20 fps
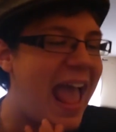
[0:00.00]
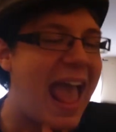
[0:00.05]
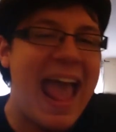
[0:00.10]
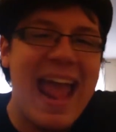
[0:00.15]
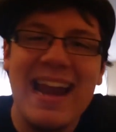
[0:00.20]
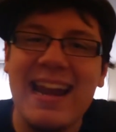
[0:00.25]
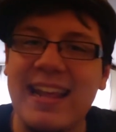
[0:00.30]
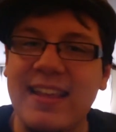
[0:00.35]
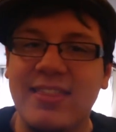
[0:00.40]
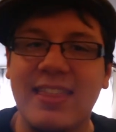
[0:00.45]

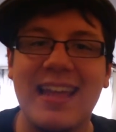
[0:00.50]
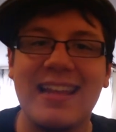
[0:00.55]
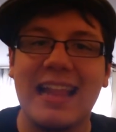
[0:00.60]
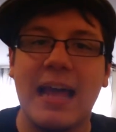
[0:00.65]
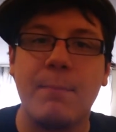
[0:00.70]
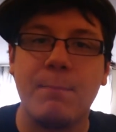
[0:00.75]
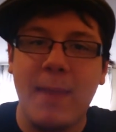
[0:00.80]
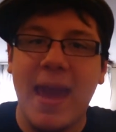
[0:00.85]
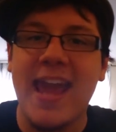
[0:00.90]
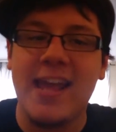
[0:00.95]
anything
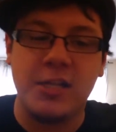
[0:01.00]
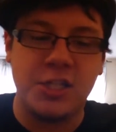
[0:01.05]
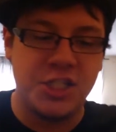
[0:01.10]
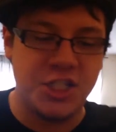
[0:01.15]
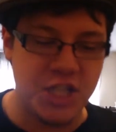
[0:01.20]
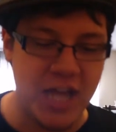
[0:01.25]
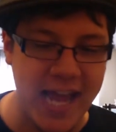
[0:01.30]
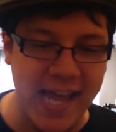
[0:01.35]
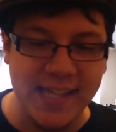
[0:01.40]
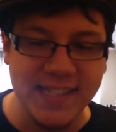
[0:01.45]
that made
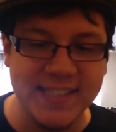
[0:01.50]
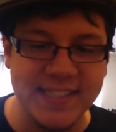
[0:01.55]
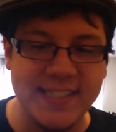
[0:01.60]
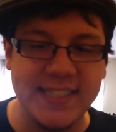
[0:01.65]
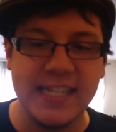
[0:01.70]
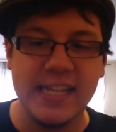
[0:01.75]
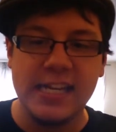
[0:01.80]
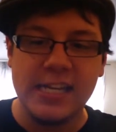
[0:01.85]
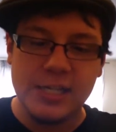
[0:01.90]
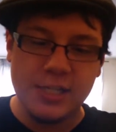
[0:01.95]

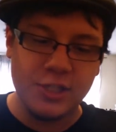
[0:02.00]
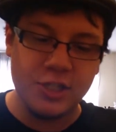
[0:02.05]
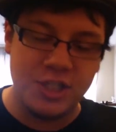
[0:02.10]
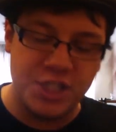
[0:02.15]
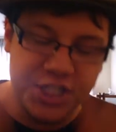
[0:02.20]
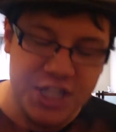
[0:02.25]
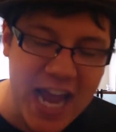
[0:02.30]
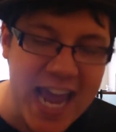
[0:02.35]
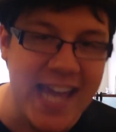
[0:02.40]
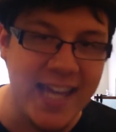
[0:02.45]
Jace
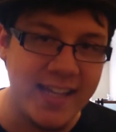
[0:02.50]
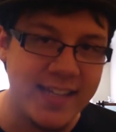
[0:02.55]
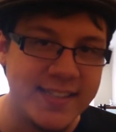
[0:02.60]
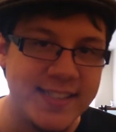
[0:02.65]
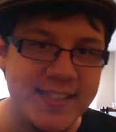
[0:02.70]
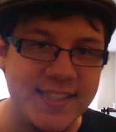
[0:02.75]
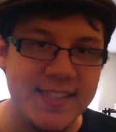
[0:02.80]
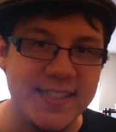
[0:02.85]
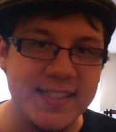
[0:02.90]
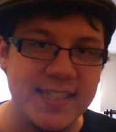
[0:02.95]

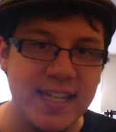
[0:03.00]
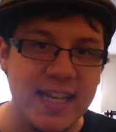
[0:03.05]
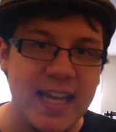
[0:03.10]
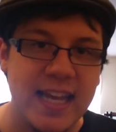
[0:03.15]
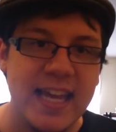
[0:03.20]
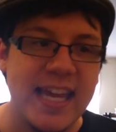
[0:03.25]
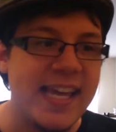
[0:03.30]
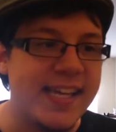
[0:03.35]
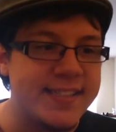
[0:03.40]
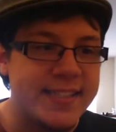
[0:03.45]
Jace.
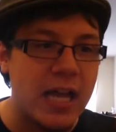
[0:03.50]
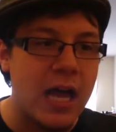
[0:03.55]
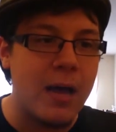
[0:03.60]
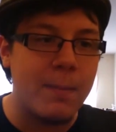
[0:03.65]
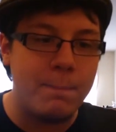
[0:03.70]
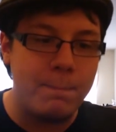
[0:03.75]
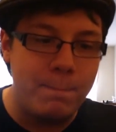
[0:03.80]
He's